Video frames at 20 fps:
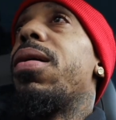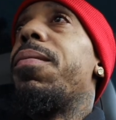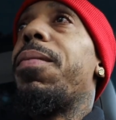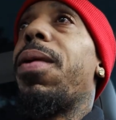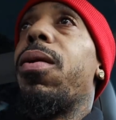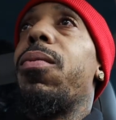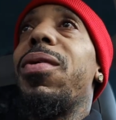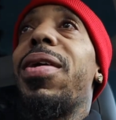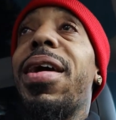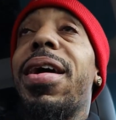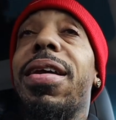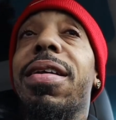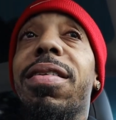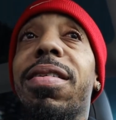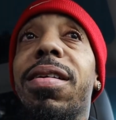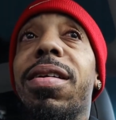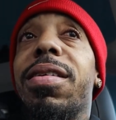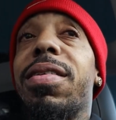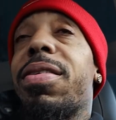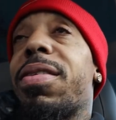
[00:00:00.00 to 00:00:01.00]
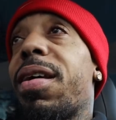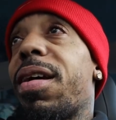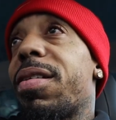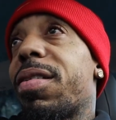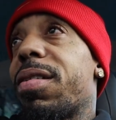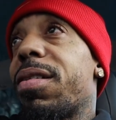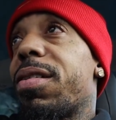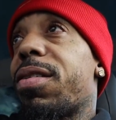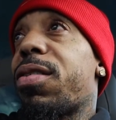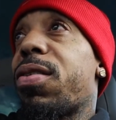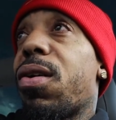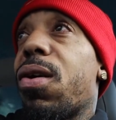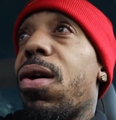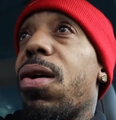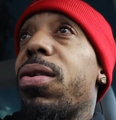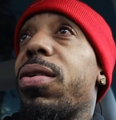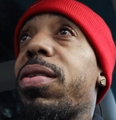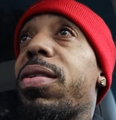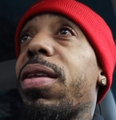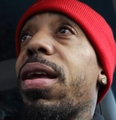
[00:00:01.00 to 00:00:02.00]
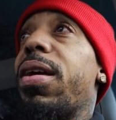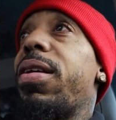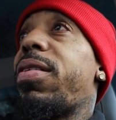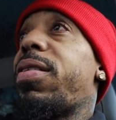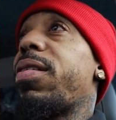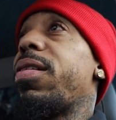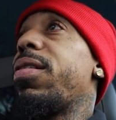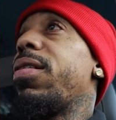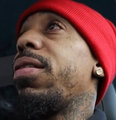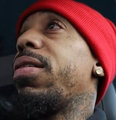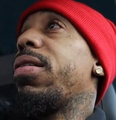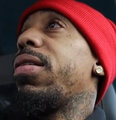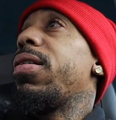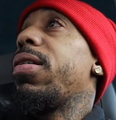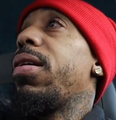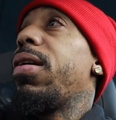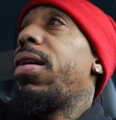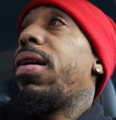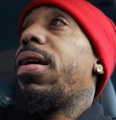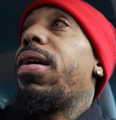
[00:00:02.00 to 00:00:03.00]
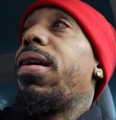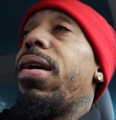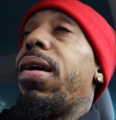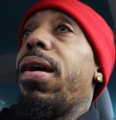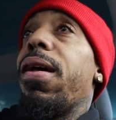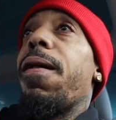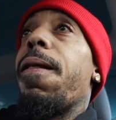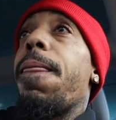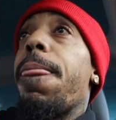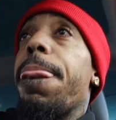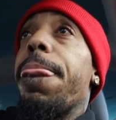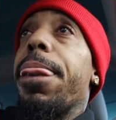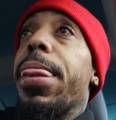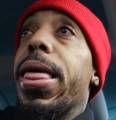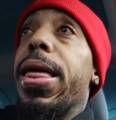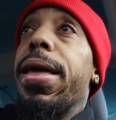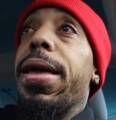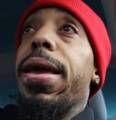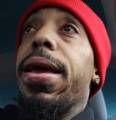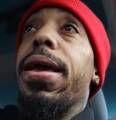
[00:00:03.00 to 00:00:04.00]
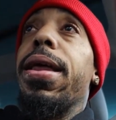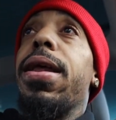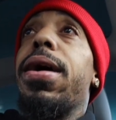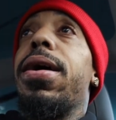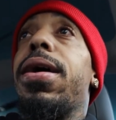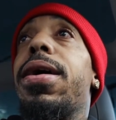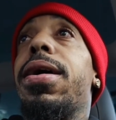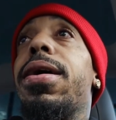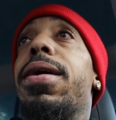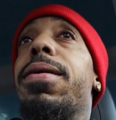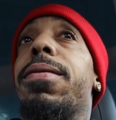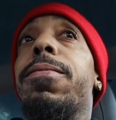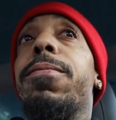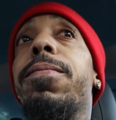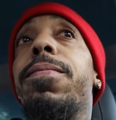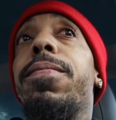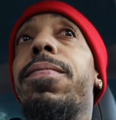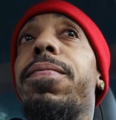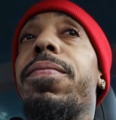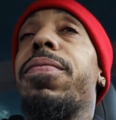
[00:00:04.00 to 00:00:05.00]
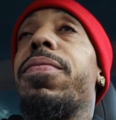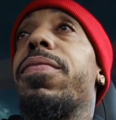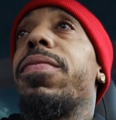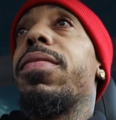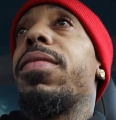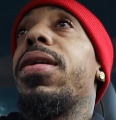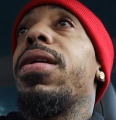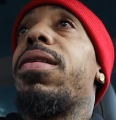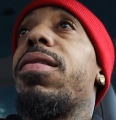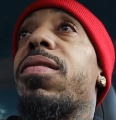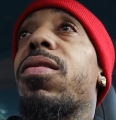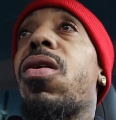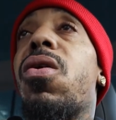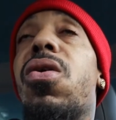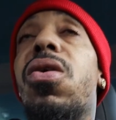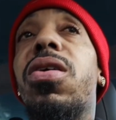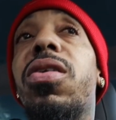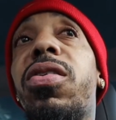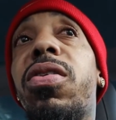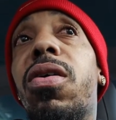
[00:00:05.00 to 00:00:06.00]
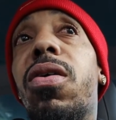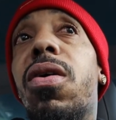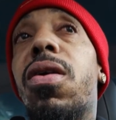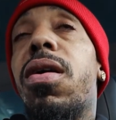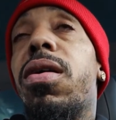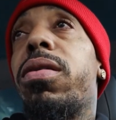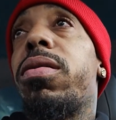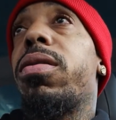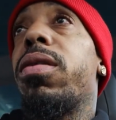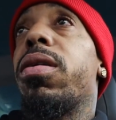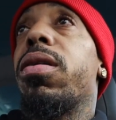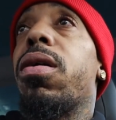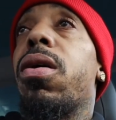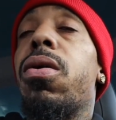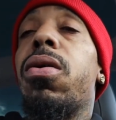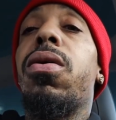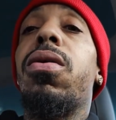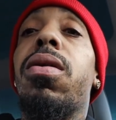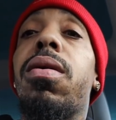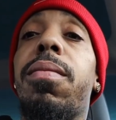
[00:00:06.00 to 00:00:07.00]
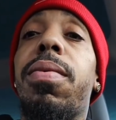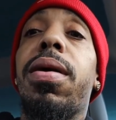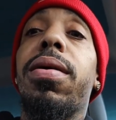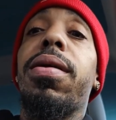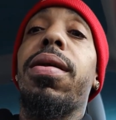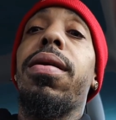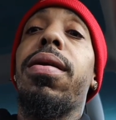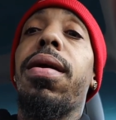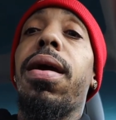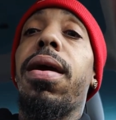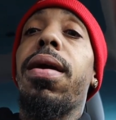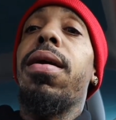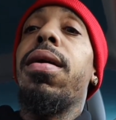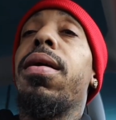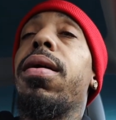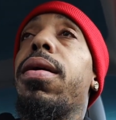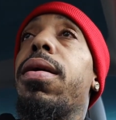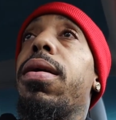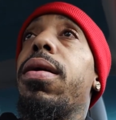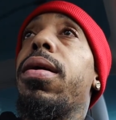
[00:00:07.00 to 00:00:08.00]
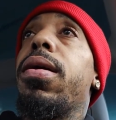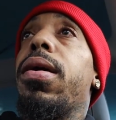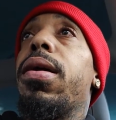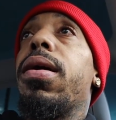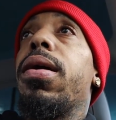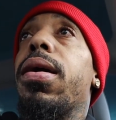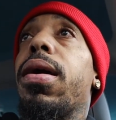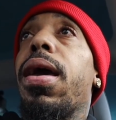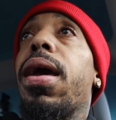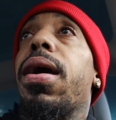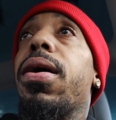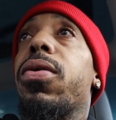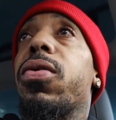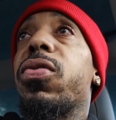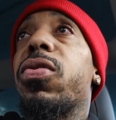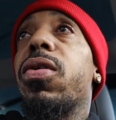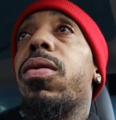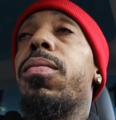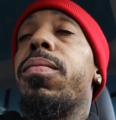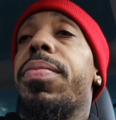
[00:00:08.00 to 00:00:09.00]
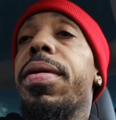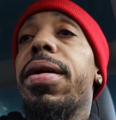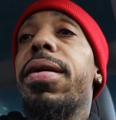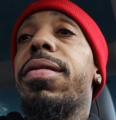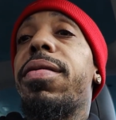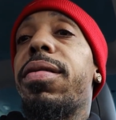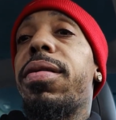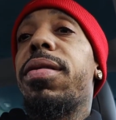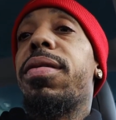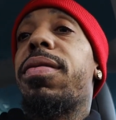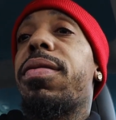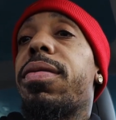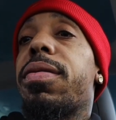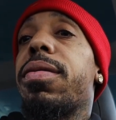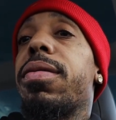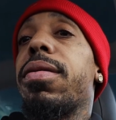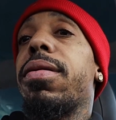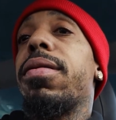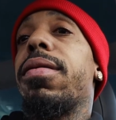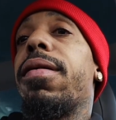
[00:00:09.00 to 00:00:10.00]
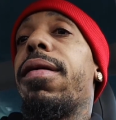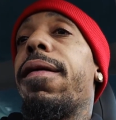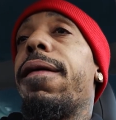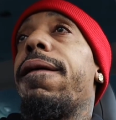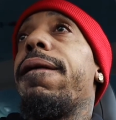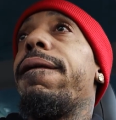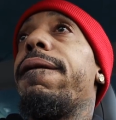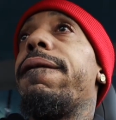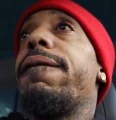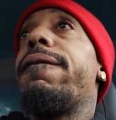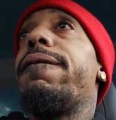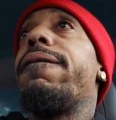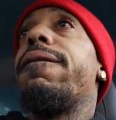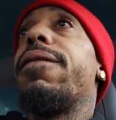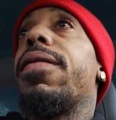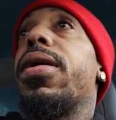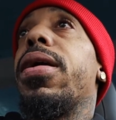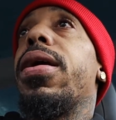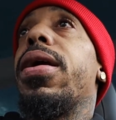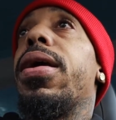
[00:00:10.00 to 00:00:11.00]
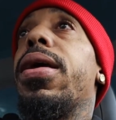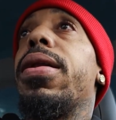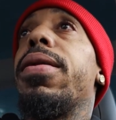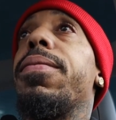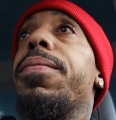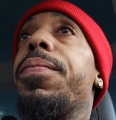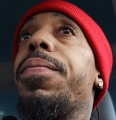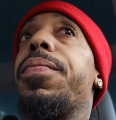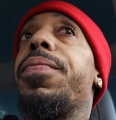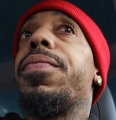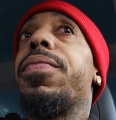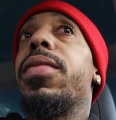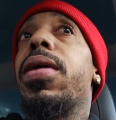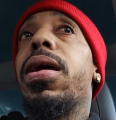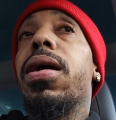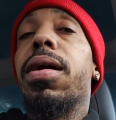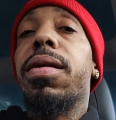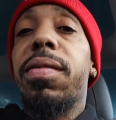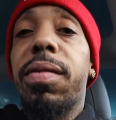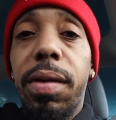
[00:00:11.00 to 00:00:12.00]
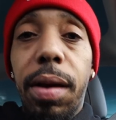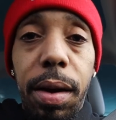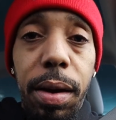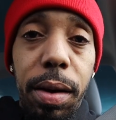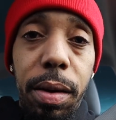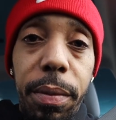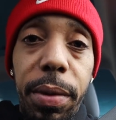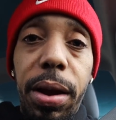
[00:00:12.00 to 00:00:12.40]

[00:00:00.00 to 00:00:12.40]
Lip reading: But we headed to the Tesla charge station and get this car charged and go on about the day, handle some business, and yeah, see y'all in a